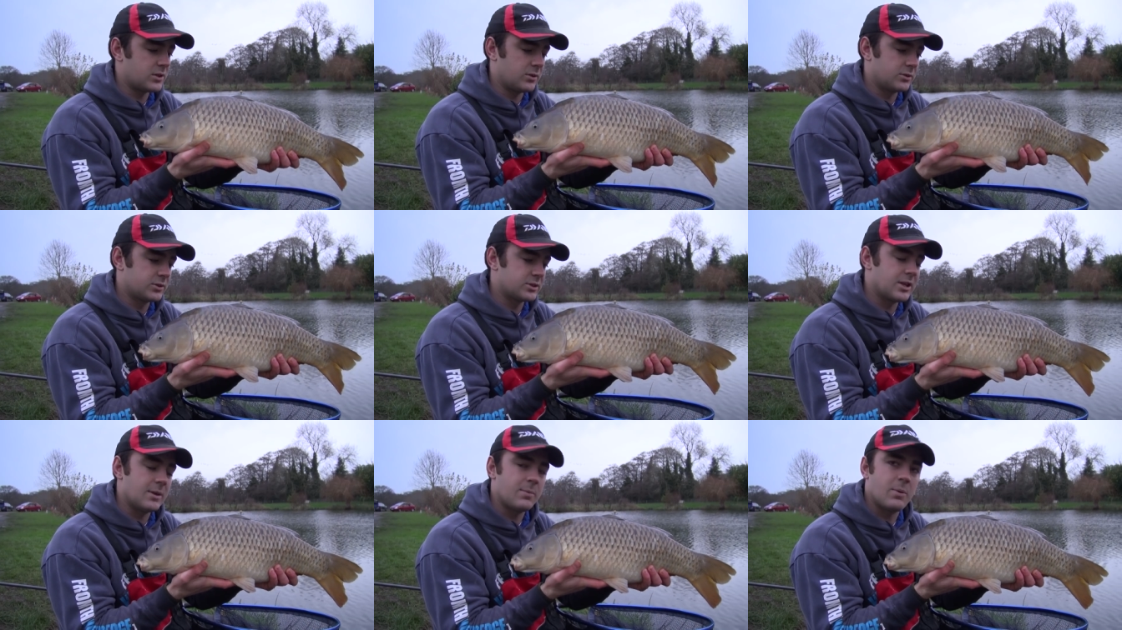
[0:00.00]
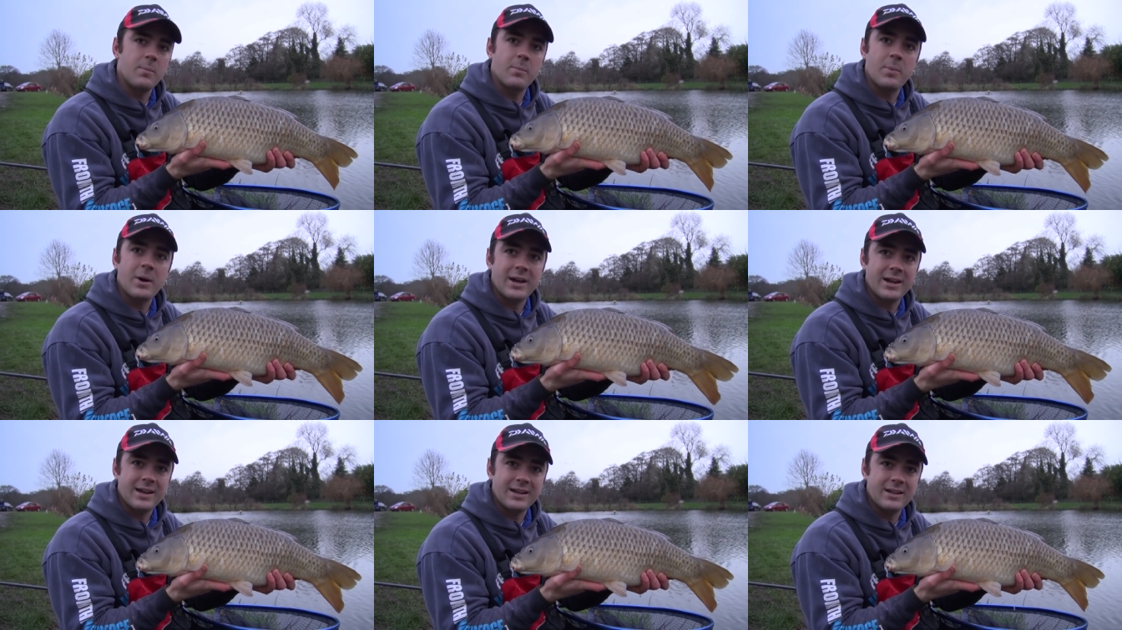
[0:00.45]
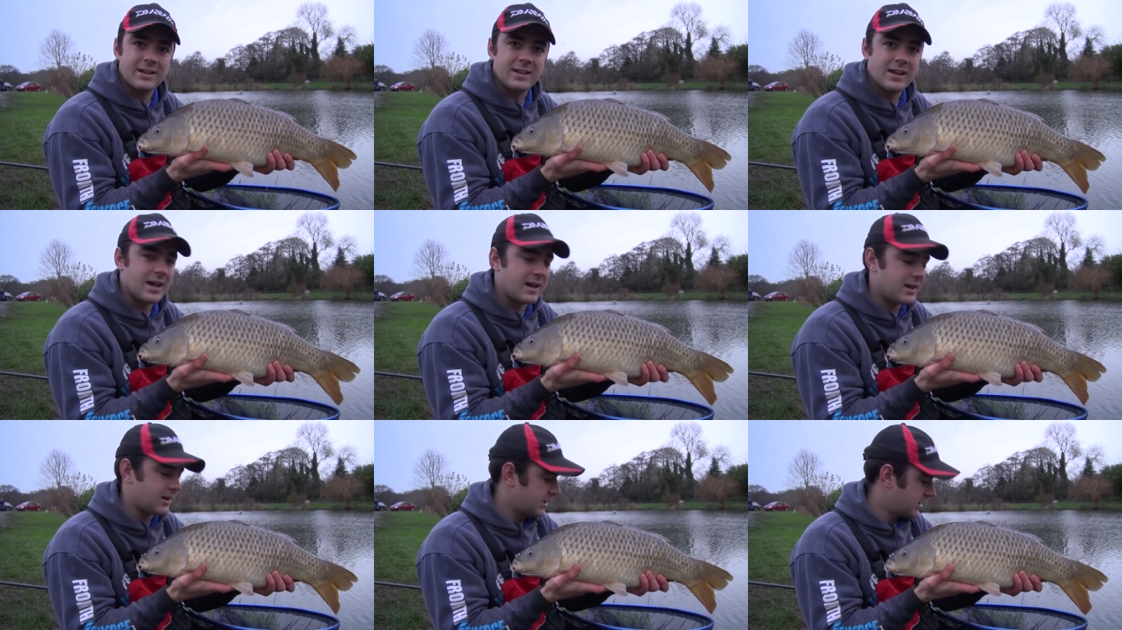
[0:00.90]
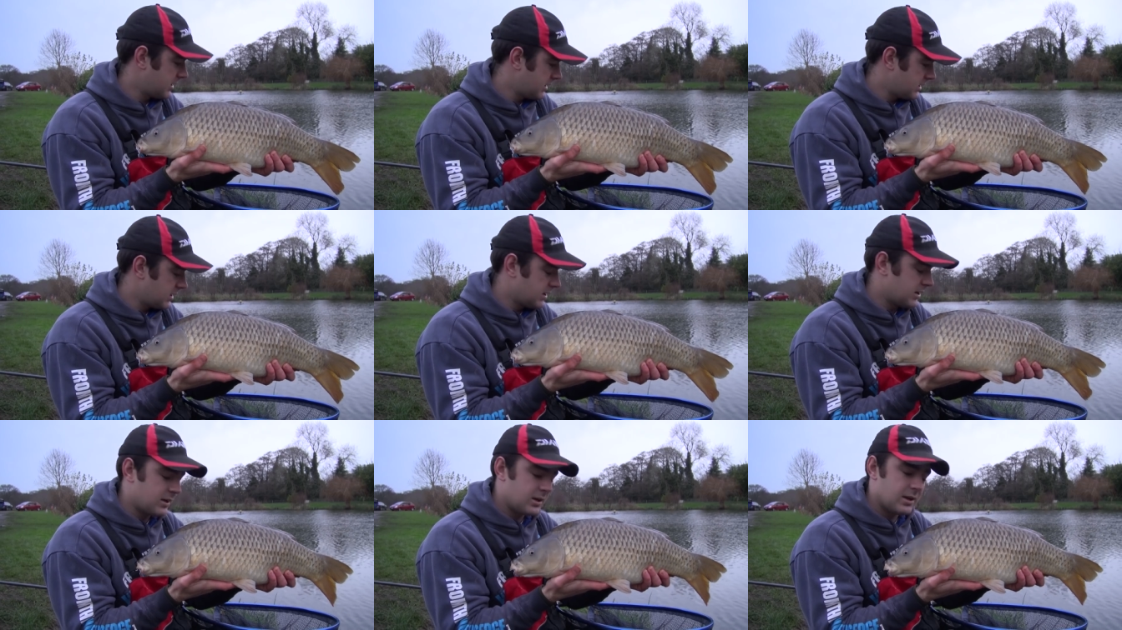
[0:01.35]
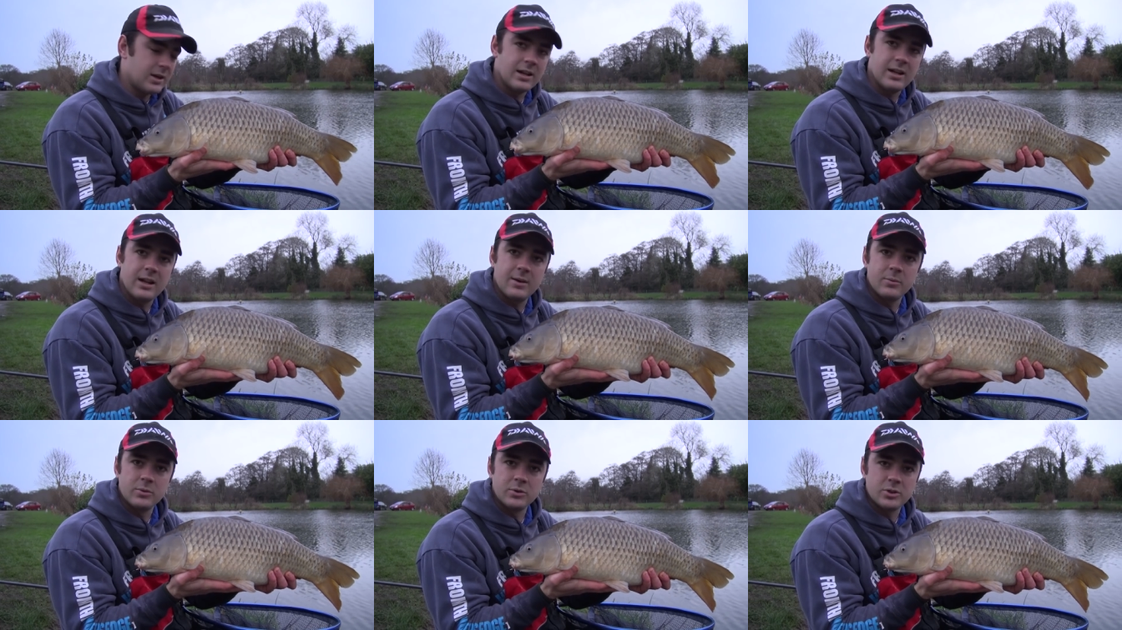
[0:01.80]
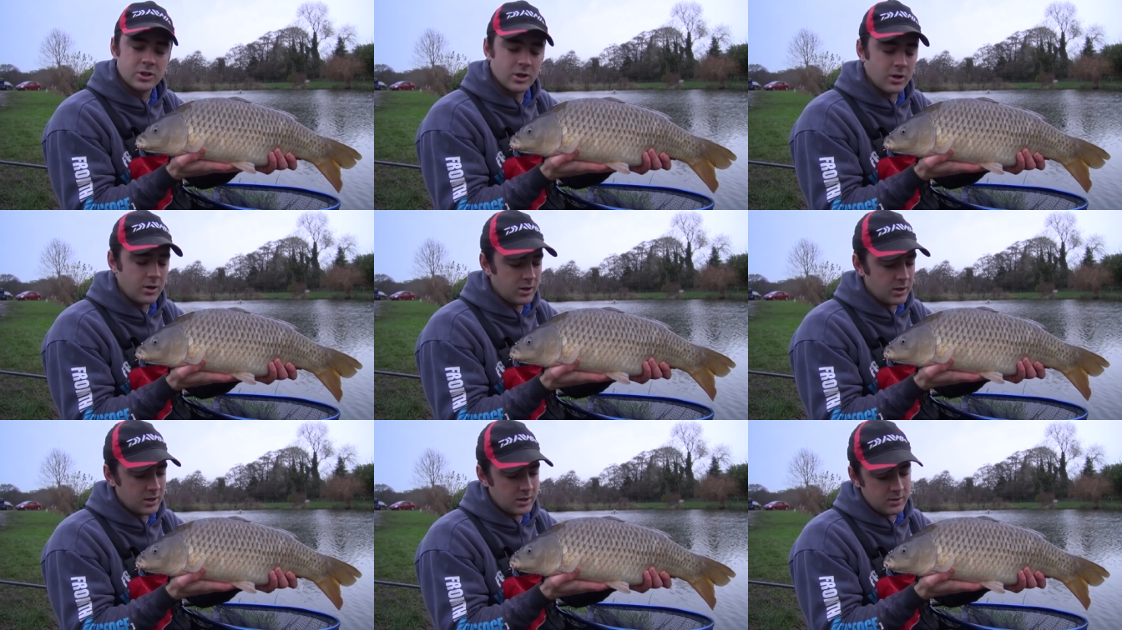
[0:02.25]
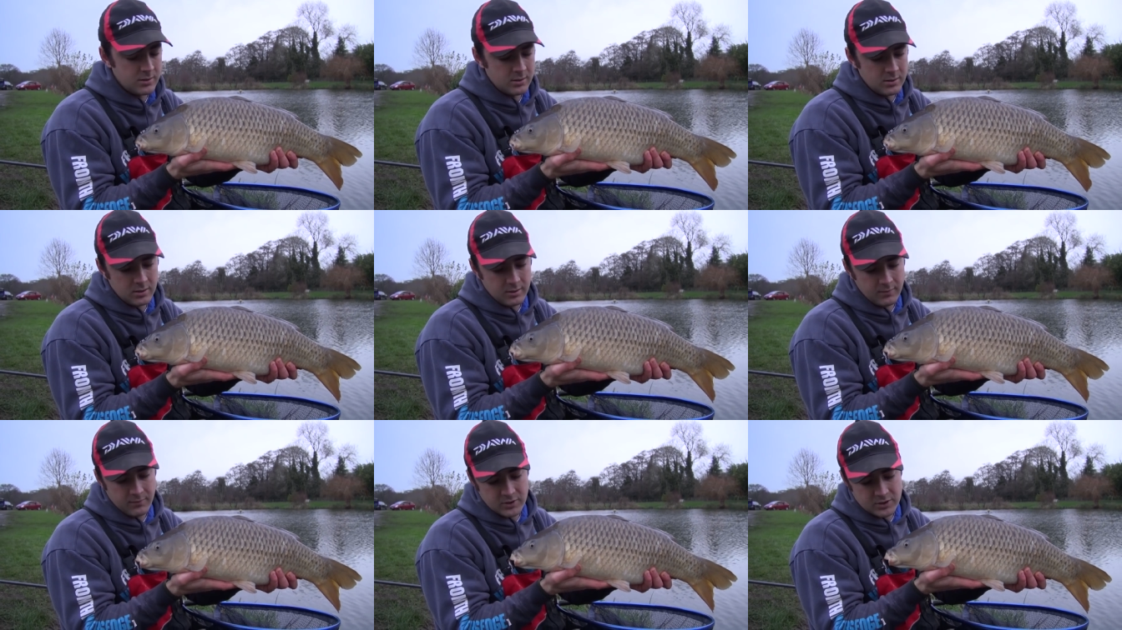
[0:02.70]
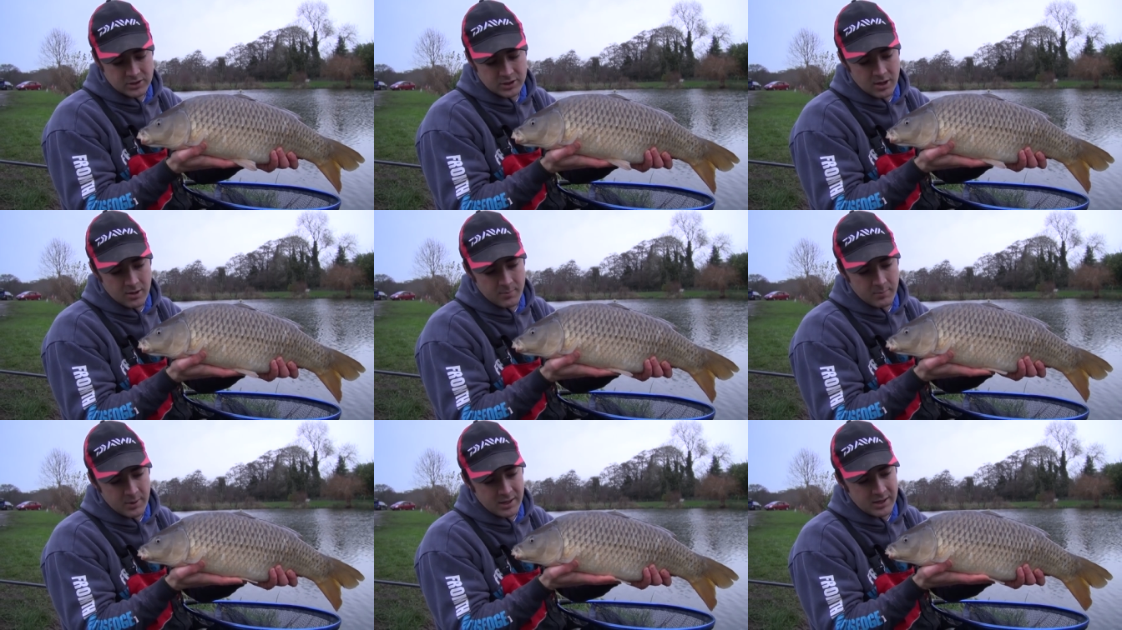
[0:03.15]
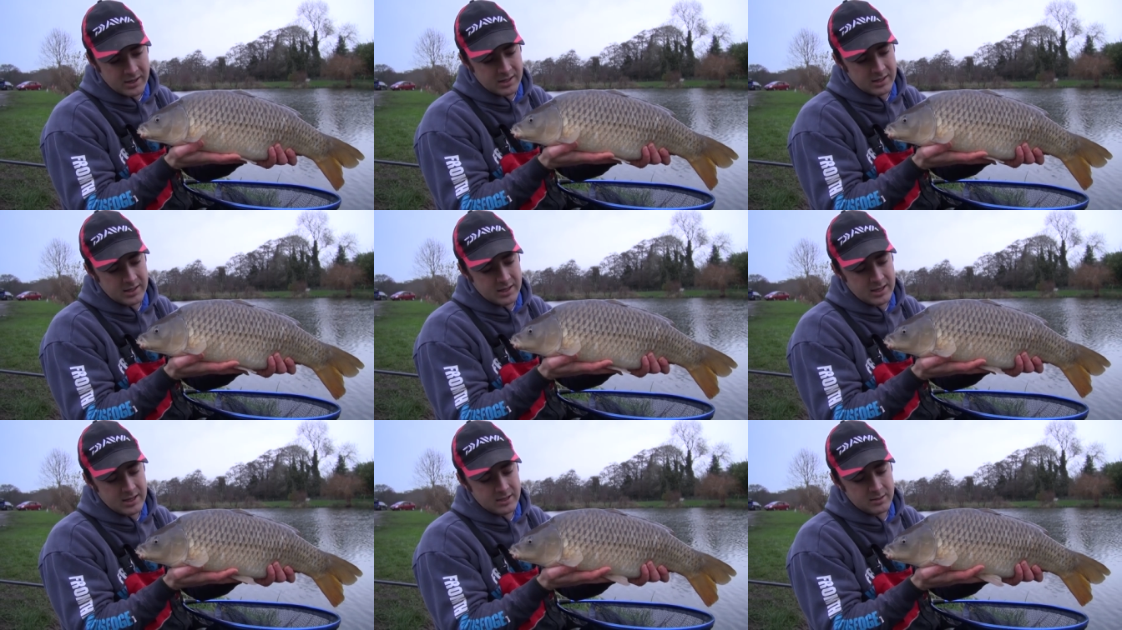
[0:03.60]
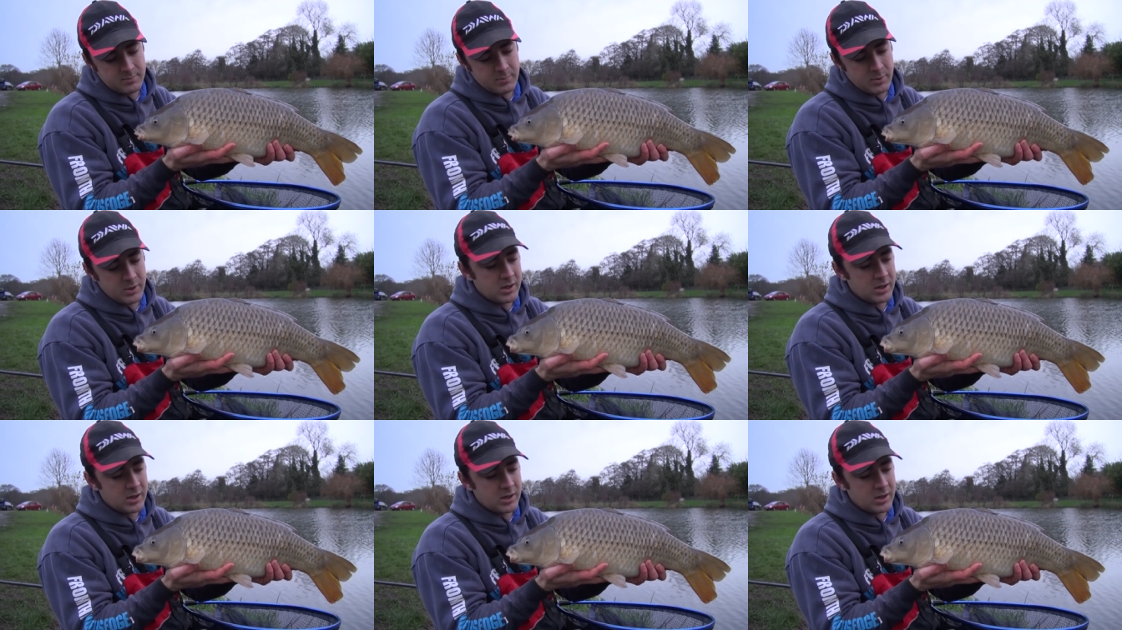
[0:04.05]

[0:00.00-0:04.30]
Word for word: I'll slip him back in the net, and then we'll show you the fish going back at the end.